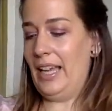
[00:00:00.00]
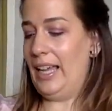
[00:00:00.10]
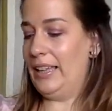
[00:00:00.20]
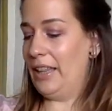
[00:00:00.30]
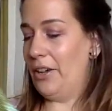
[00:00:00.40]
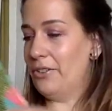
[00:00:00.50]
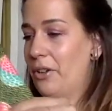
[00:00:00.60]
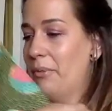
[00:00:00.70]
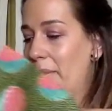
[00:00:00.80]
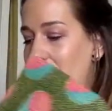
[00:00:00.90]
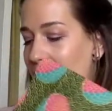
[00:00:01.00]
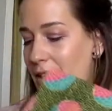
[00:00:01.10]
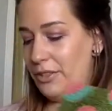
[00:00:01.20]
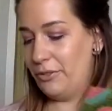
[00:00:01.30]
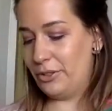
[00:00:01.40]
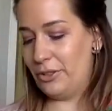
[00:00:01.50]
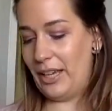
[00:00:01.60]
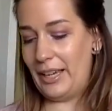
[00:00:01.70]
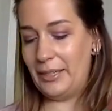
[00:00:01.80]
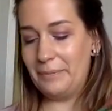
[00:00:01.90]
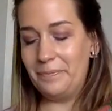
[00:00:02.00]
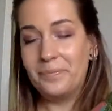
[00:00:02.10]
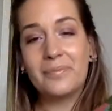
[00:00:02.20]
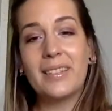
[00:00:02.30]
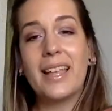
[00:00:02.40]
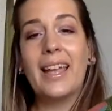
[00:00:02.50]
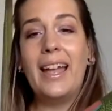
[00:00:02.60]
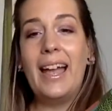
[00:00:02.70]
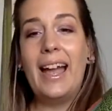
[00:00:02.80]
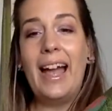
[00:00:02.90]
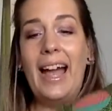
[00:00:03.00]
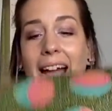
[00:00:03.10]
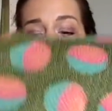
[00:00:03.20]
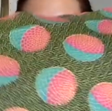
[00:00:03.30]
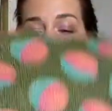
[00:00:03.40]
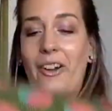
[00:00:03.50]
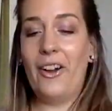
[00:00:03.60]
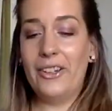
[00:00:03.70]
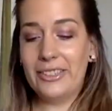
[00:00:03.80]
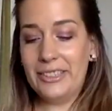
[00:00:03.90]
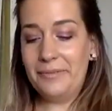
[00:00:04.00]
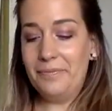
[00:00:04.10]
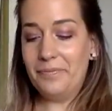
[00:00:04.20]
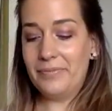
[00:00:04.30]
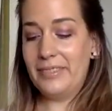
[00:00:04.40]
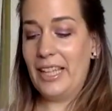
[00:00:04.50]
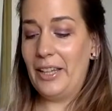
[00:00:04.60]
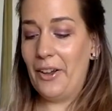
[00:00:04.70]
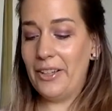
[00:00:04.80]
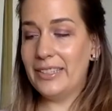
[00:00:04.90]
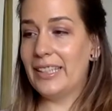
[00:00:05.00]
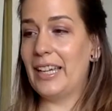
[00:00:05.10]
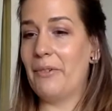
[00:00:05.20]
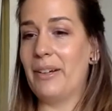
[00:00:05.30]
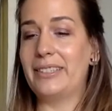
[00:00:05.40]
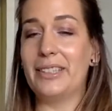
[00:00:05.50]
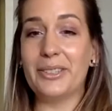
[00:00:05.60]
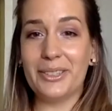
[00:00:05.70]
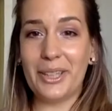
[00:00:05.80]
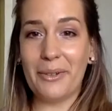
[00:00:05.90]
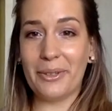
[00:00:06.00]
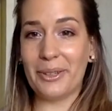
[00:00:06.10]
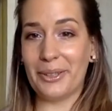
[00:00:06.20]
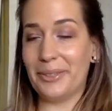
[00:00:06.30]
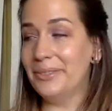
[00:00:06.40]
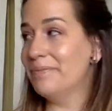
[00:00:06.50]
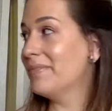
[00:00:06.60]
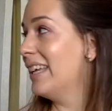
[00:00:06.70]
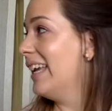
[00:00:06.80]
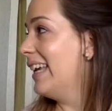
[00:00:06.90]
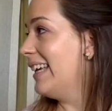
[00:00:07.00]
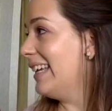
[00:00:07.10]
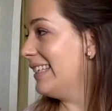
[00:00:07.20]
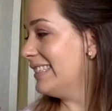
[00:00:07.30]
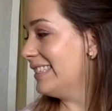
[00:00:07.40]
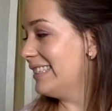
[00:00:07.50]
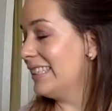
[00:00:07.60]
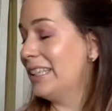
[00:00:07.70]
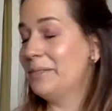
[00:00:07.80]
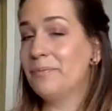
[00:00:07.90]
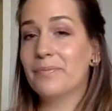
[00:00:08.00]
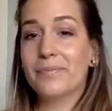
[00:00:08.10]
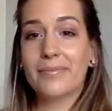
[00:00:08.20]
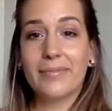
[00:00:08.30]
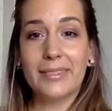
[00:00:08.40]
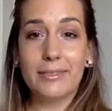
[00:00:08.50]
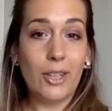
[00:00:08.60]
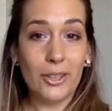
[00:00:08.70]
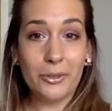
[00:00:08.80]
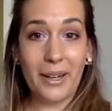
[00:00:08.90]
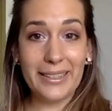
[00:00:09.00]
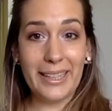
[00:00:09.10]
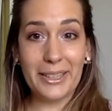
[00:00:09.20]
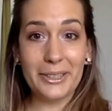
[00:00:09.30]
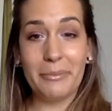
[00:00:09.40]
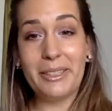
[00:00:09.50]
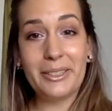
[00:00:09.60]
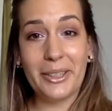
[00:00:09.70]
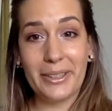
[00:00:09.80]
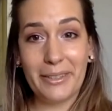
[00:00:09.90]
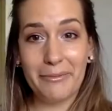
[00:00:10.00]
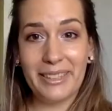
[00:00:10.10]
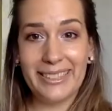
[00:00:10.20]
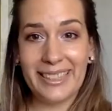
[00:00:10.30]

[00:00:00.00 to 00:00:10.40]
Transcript: And those are my plans for today. And on the last thing I wanted to share with you is not right next to me. So give me a